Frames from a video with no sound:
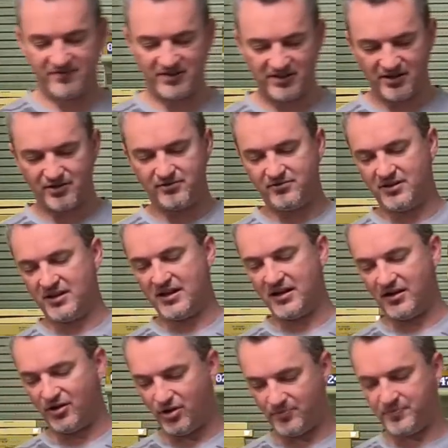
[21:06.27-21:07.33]
video.
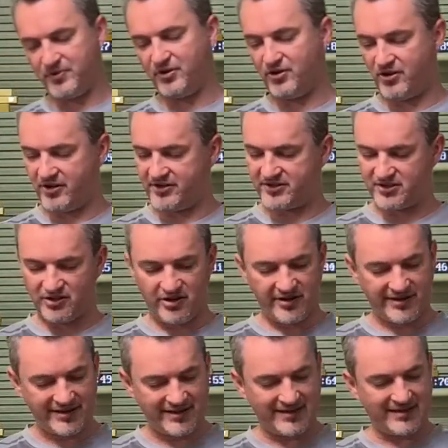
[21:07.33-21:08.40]
I hope you guys
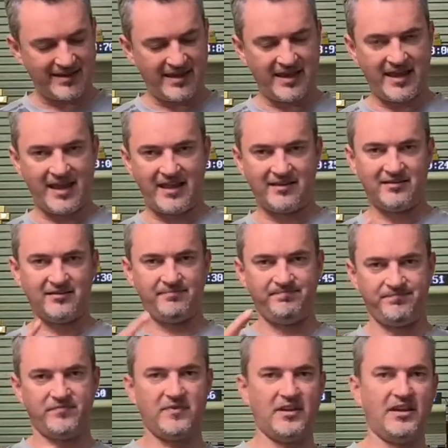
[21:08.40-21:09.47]
like it, and
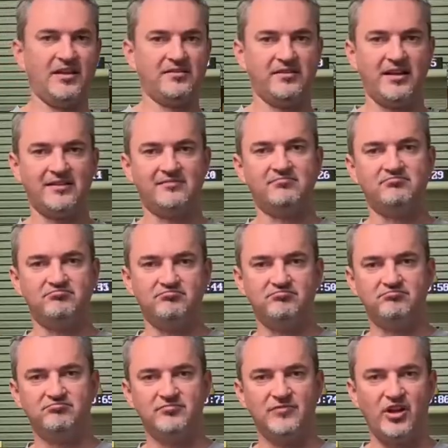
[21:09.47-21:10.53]
hit that
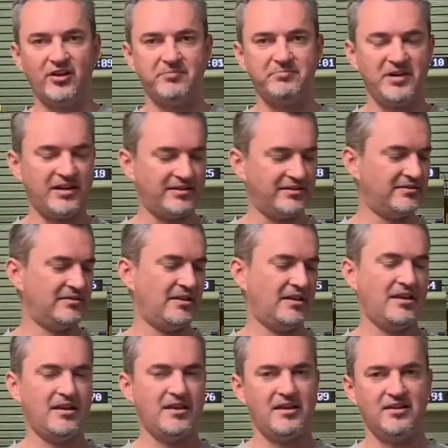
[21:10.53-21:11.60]
like button,
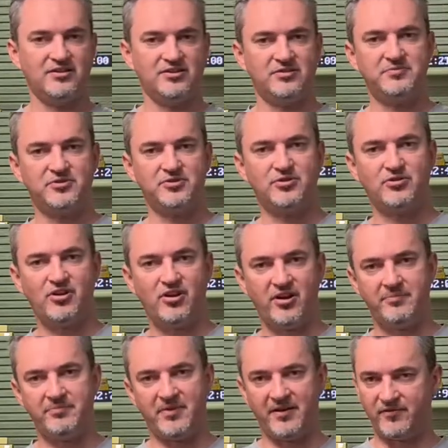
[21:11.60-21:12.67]

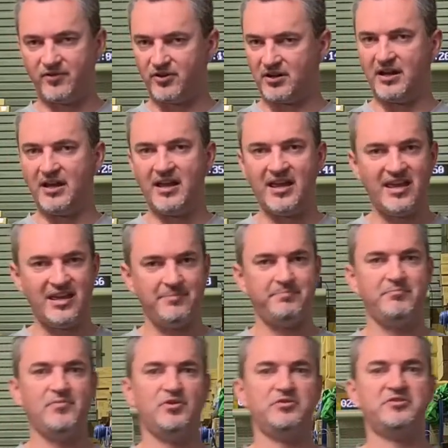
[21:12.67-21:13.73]
subscribe. I've got a heap
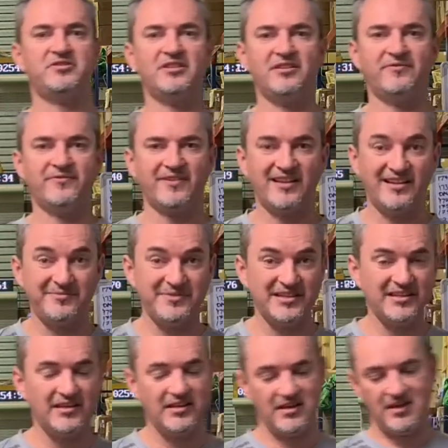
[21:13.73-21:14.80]
more stuff
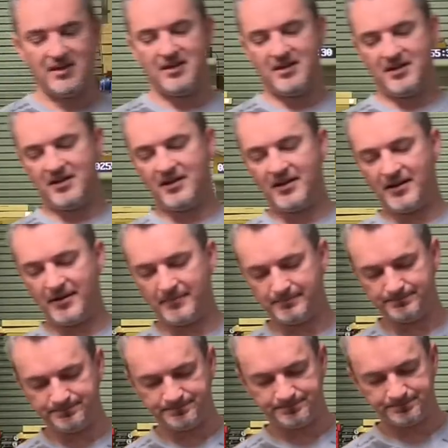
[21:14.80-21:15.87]
coming,
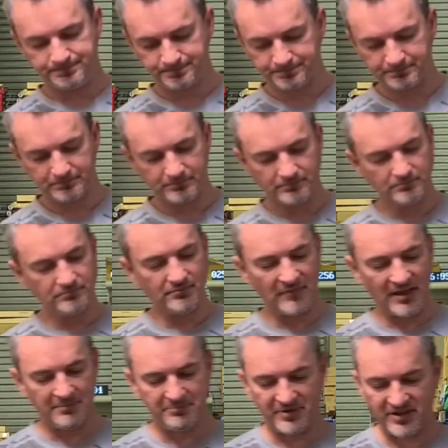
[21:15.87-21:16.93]

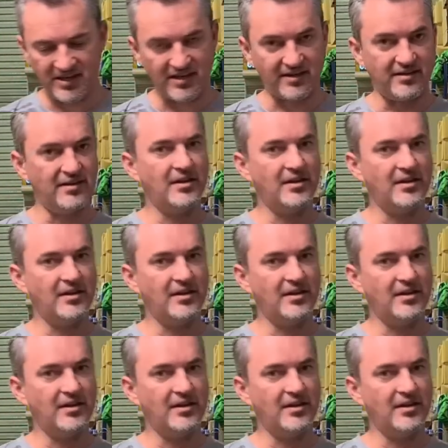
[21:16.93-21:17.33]
but yeah,